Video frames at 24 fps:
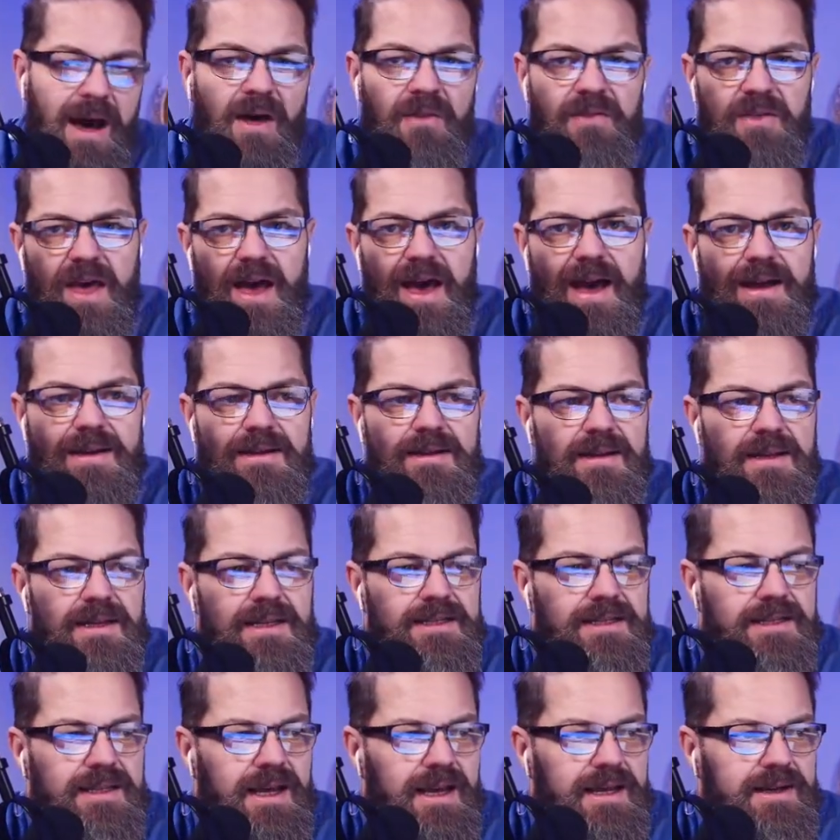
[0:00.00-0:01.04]
about that,
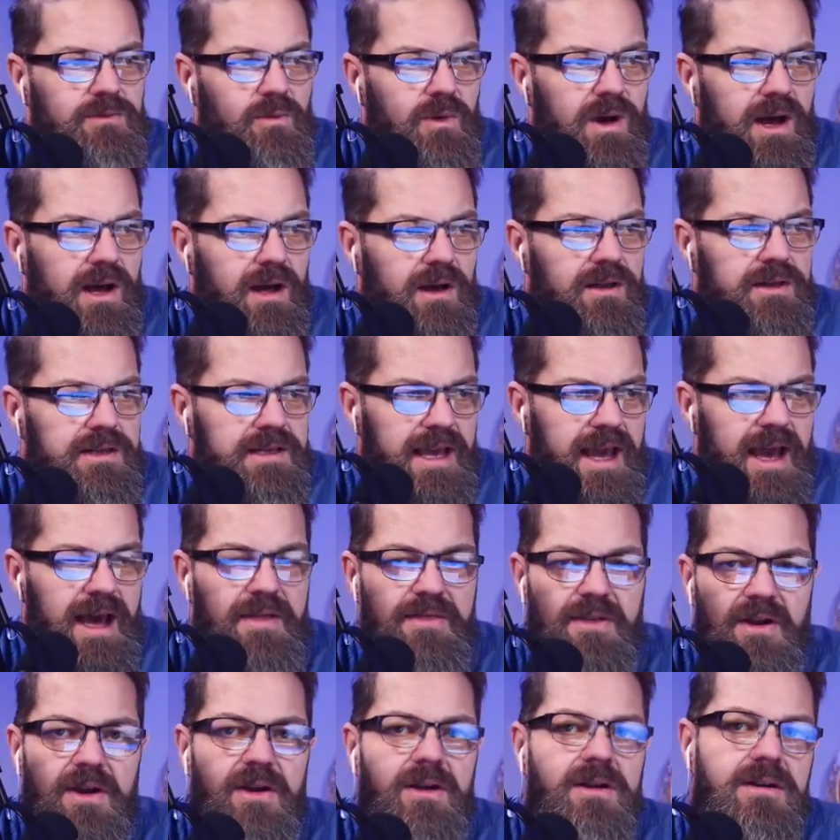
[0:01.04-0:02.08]
he said, well,
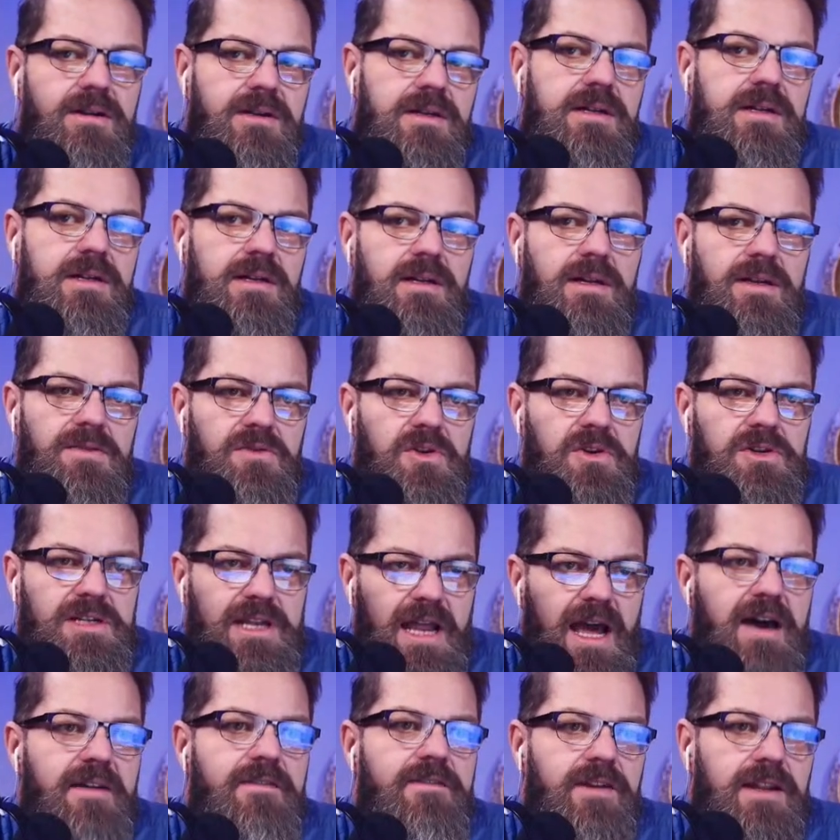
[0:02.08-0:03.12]
yeah, they're
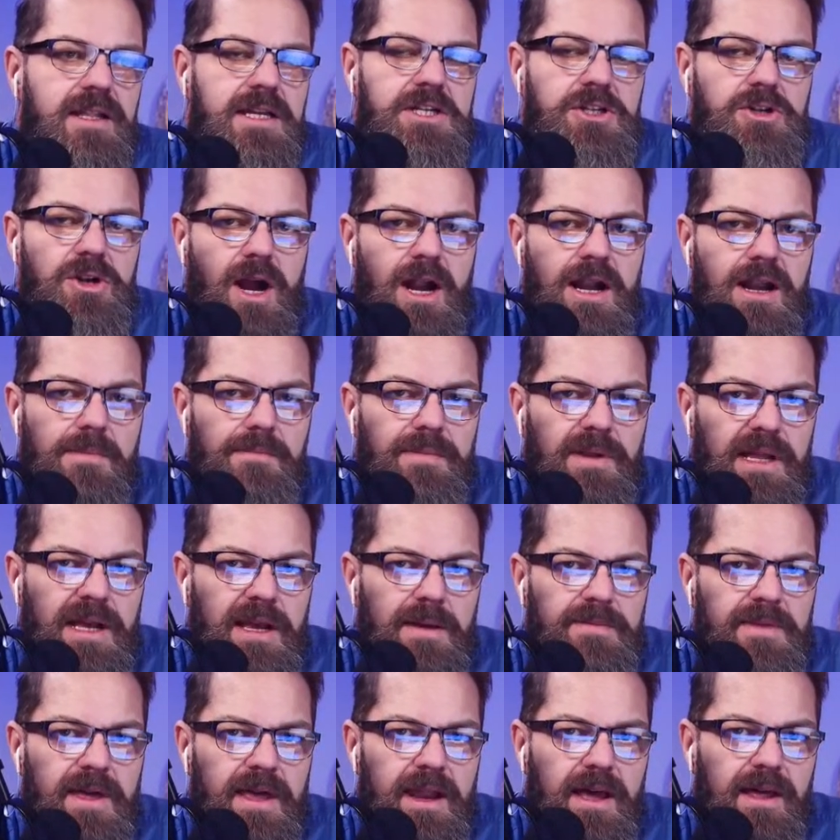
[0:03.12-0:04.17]
definitely trying to
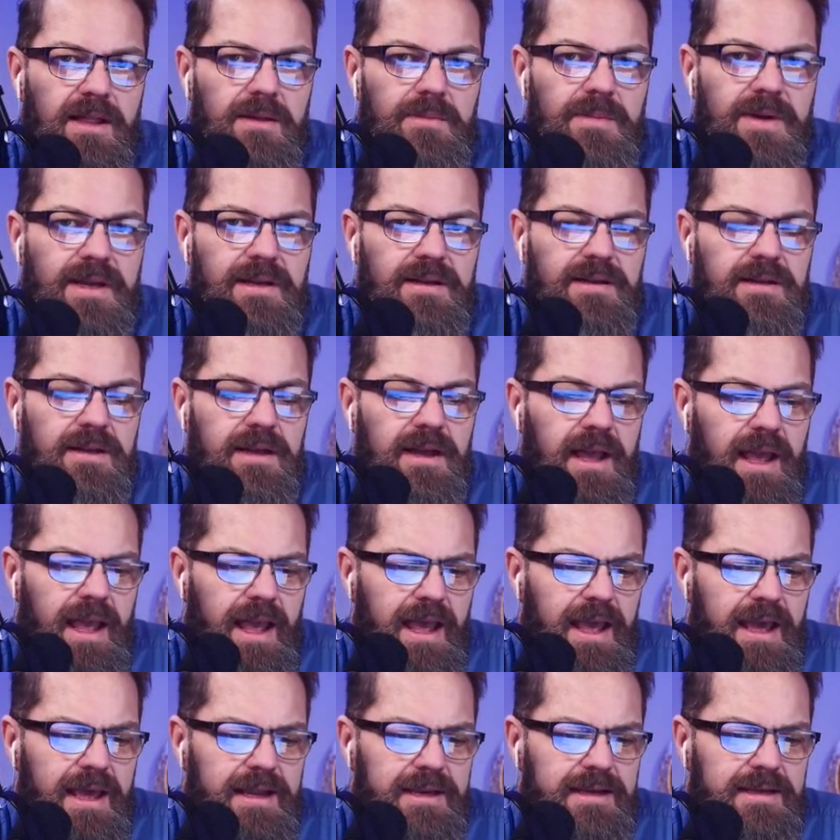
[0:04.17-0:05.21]
play up that element.
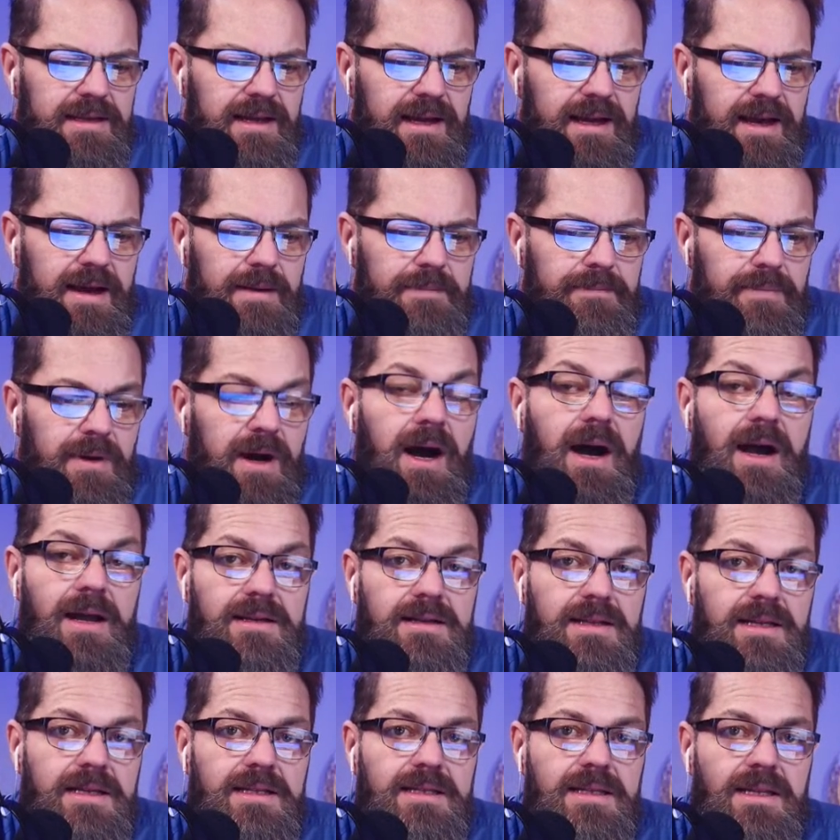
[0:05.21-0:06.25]
And
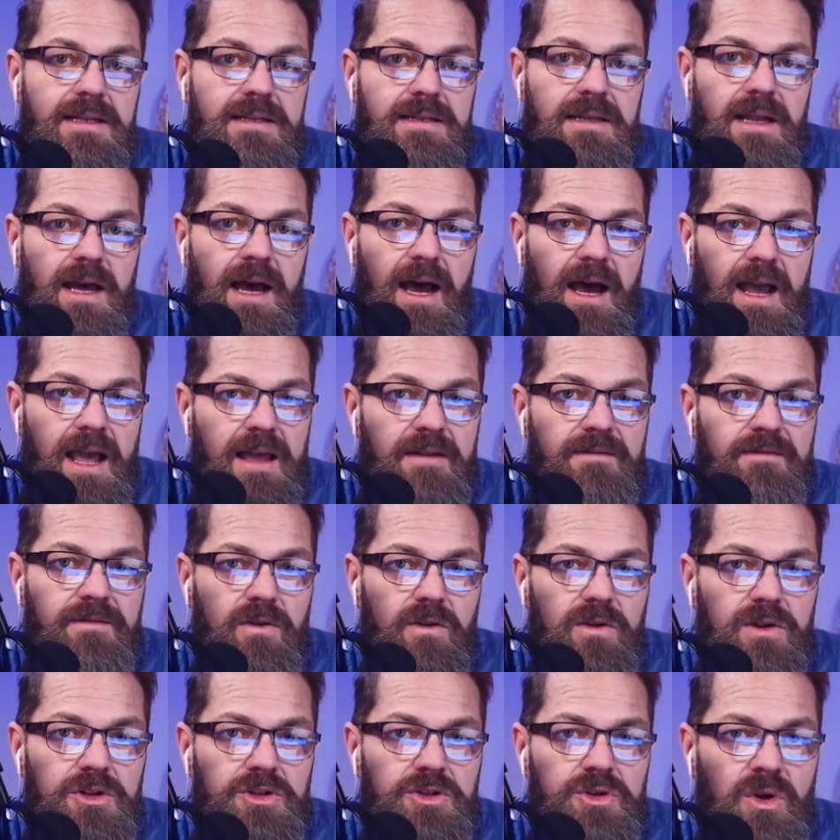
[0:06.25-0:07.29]
but he says, I
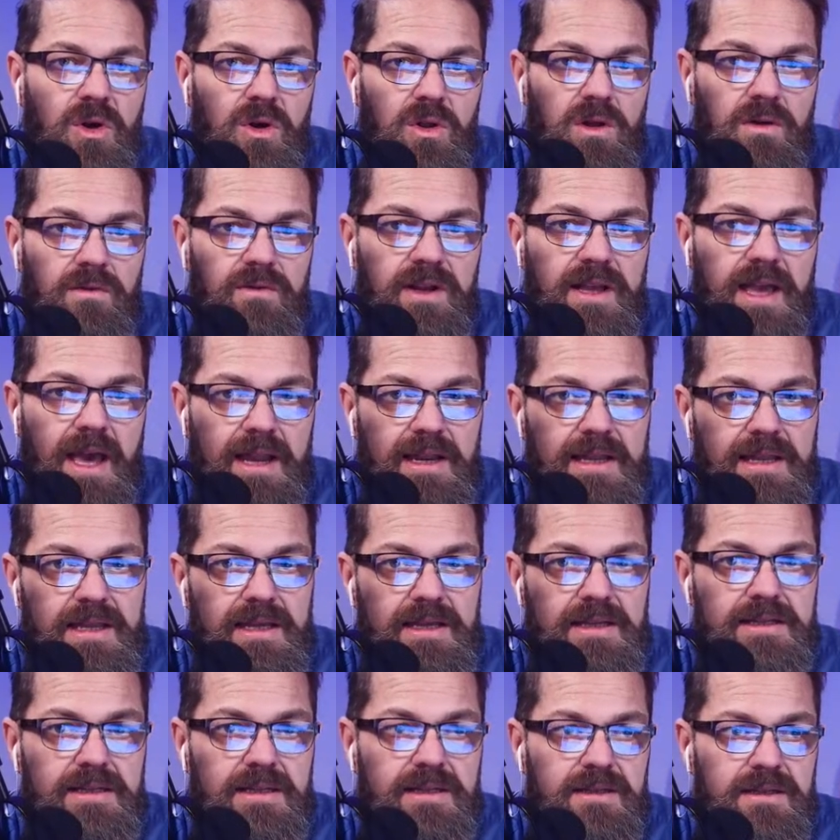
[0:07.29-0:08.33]
had full control over
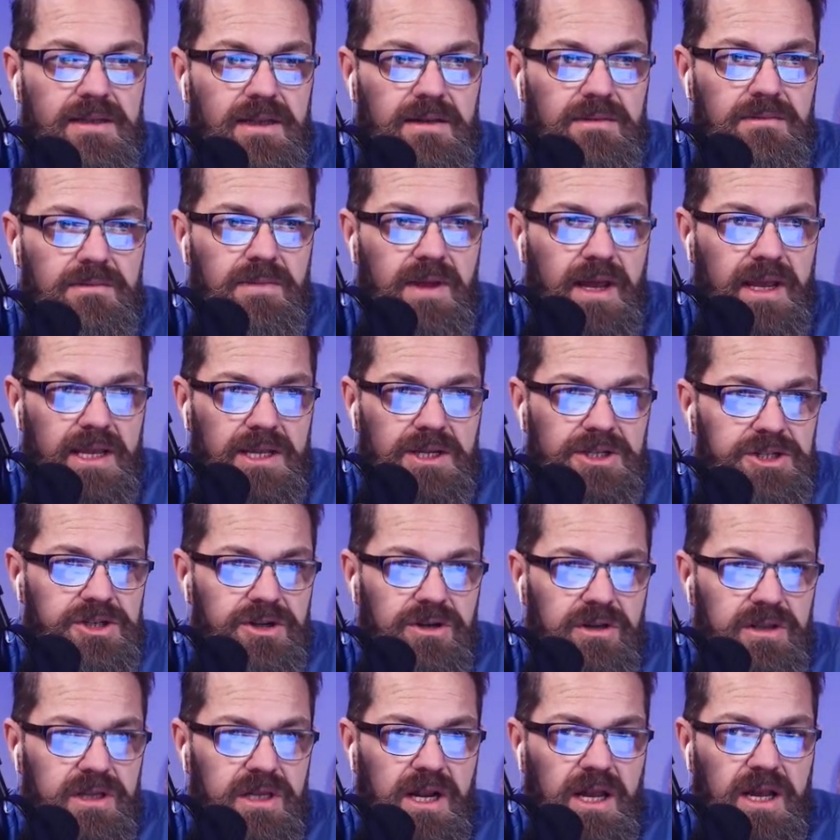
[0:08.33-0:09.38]
catechesis and making
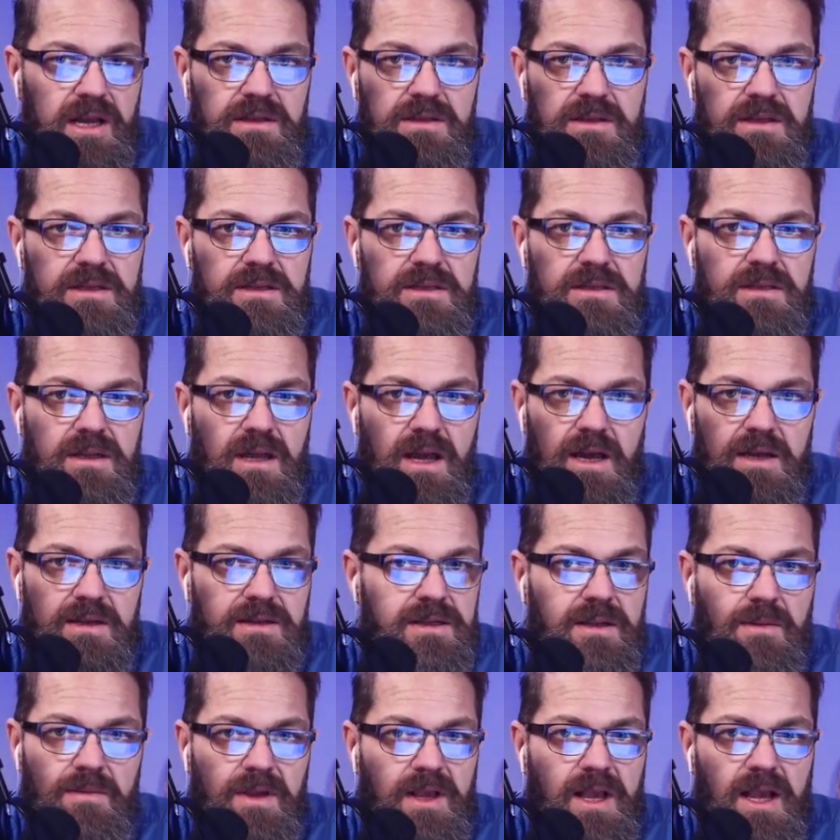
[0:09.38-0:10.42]
sure that this
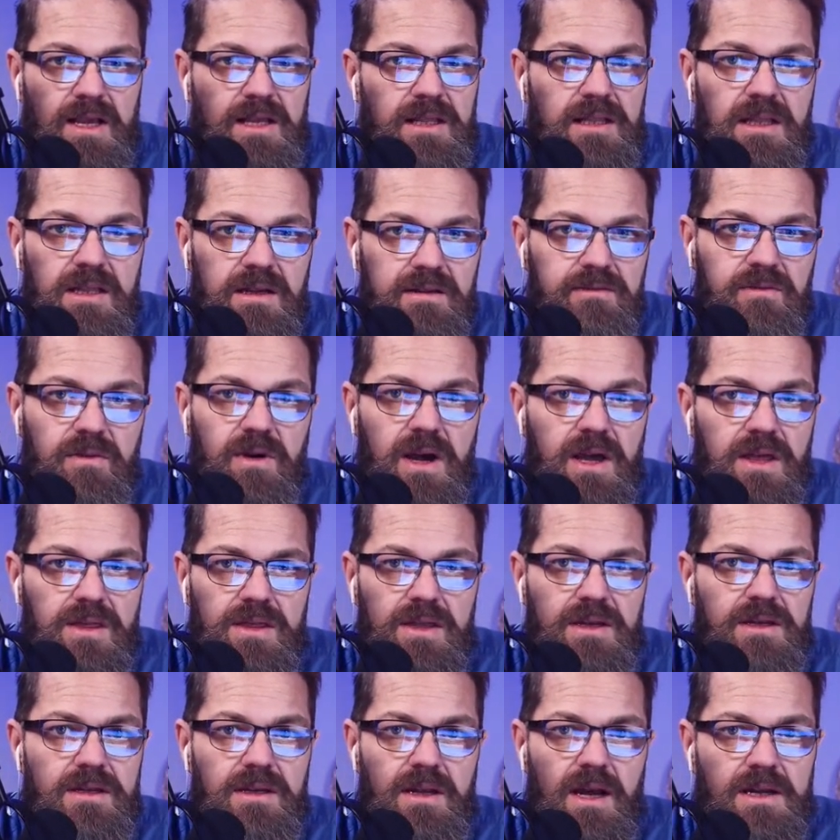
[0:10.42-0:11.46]
is something I can live
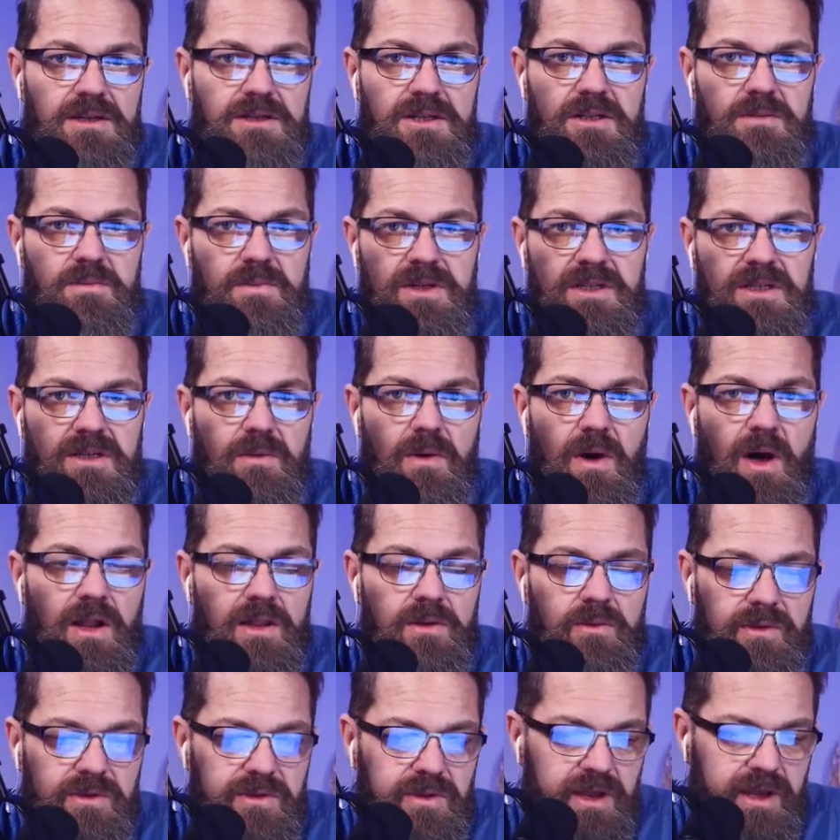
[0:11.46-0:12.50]
with and not just be some
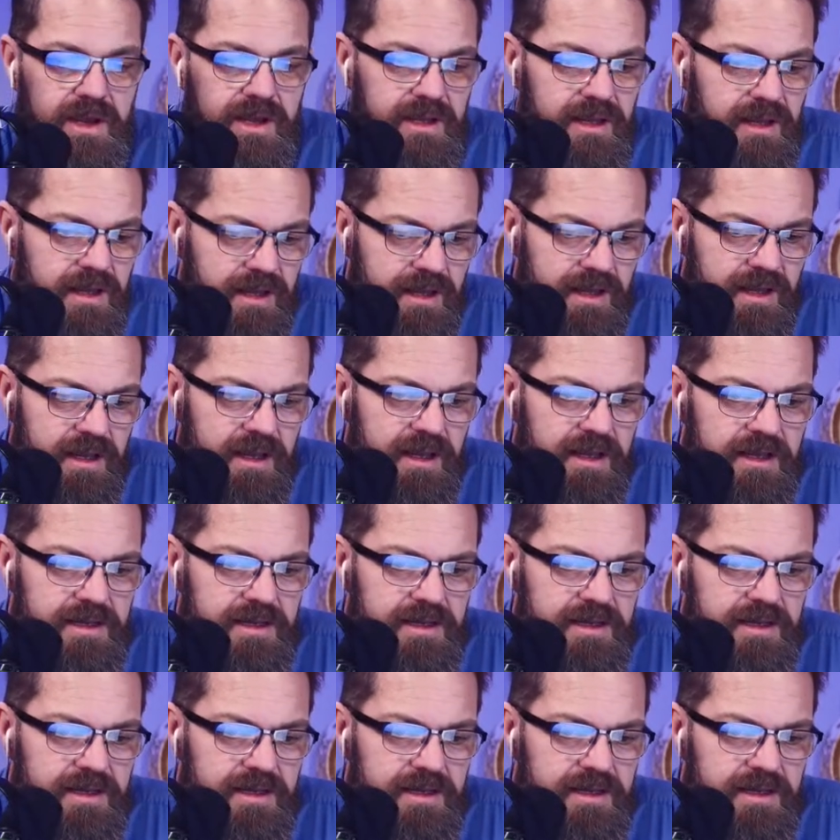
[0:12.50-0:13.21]
Hollywood thing.